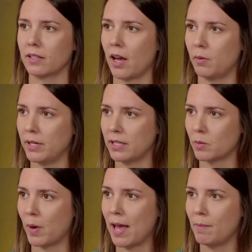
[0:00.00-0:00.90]
ago we
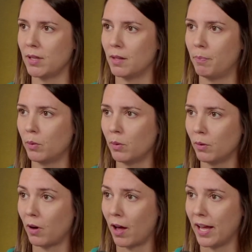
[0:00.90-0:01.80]
swam in the
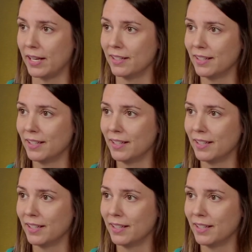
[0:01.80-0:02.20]
pool on